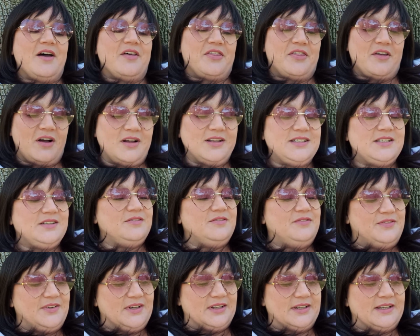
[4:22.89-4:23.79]
Thoughts
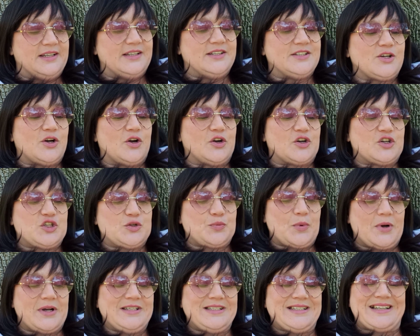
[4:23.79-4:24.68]
and feelings are
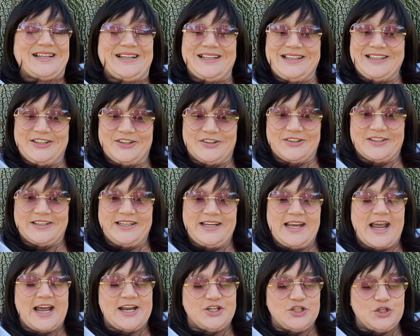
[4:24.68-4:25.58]
expressed
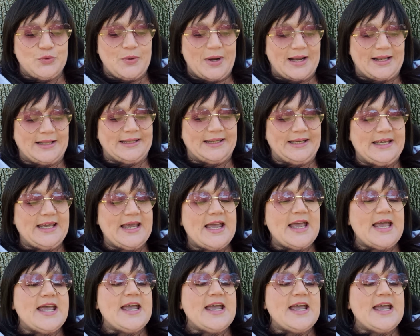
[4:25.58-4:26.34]
clearly and directly.